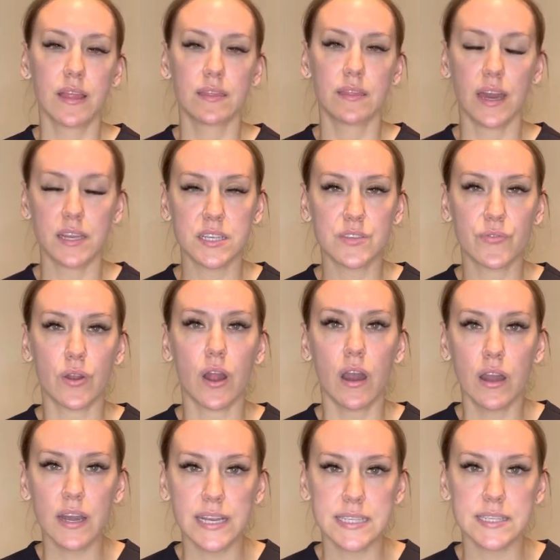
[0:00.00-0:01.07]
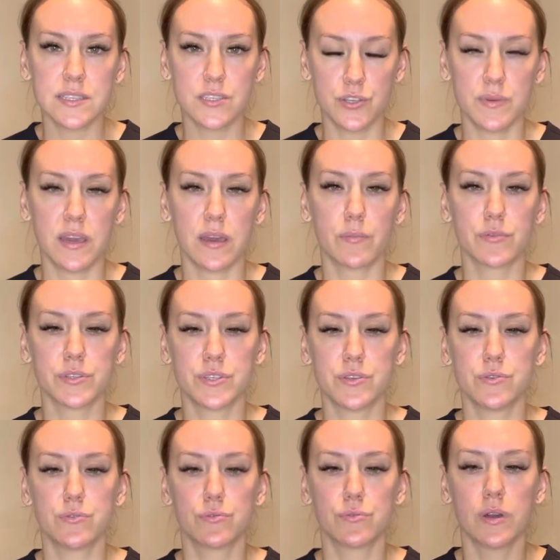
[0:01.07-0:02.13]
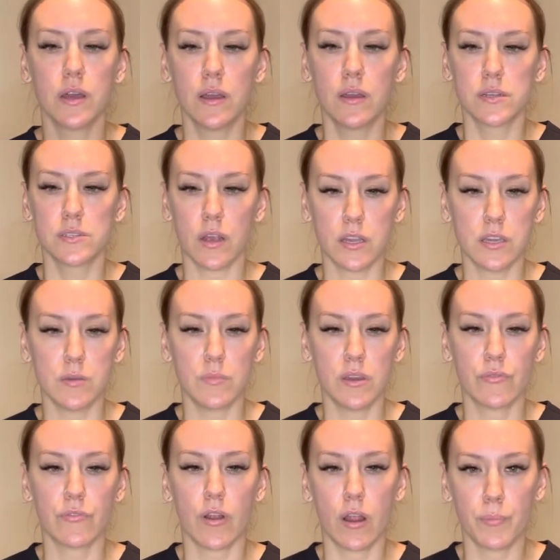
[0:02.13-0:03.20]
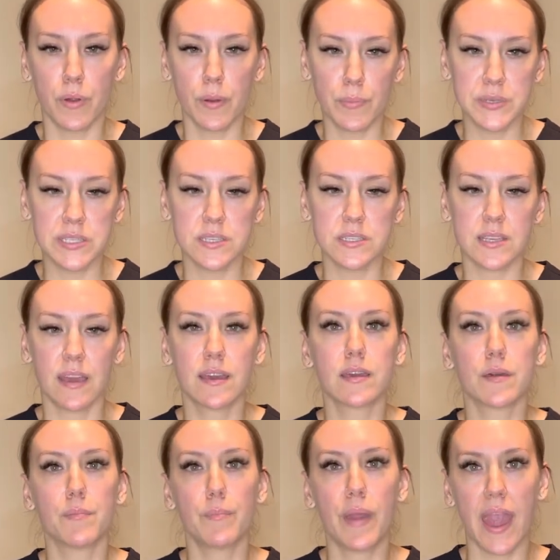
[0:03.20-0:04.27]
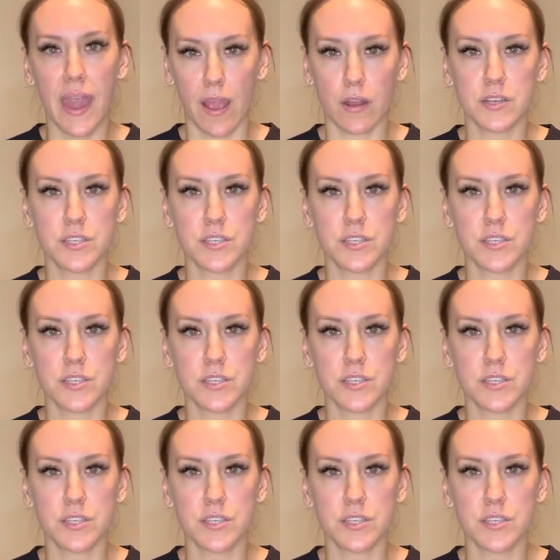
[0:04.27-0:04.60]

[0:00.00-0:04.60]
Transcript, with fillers: That is for us to be able to document for our purposes and compare.